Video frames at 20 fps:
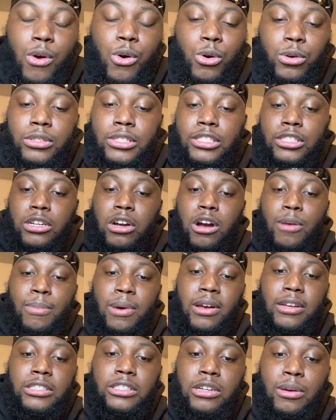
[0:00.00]
Who is it talking
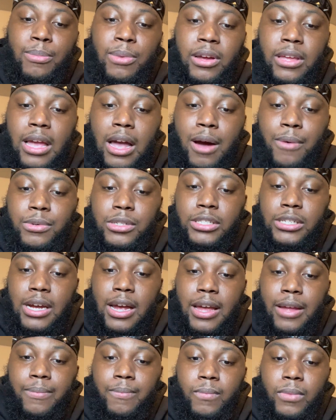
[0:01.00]
about? It's talking about Yahweh
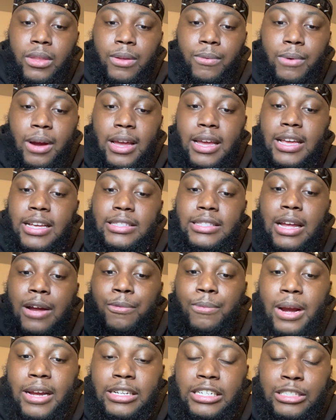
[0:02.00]
Shai, right? He's that
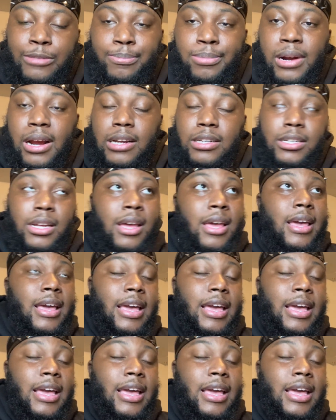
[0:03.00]
righteous branch.